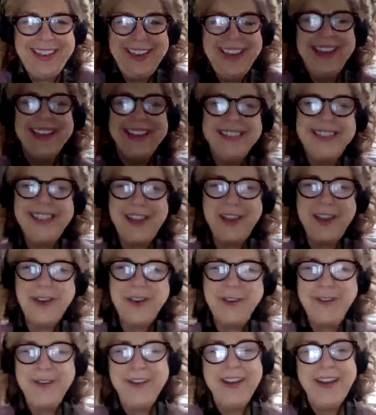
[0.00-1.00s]
So
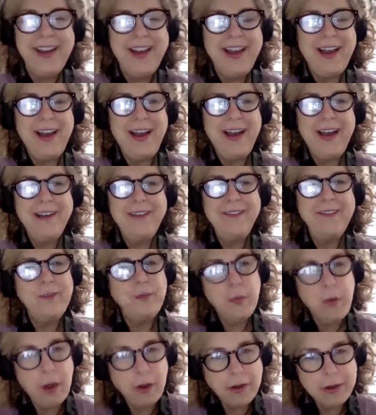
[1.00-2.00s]

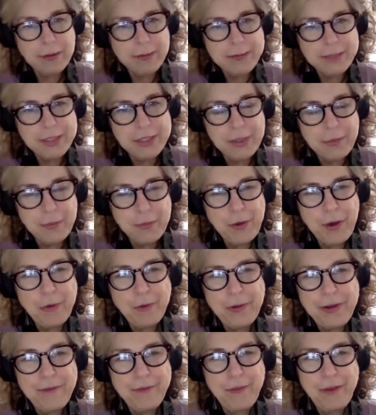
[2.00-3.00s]
welcome to the program,
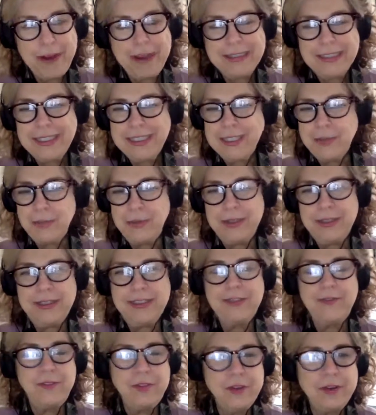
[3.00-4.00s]
Frances. It's
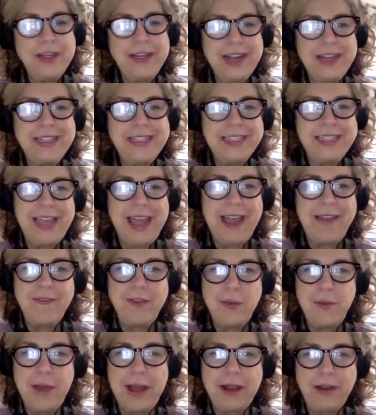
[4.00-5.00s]
very nice to have you
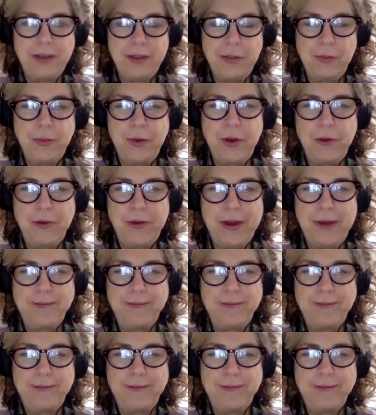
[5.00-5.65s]
back on the program.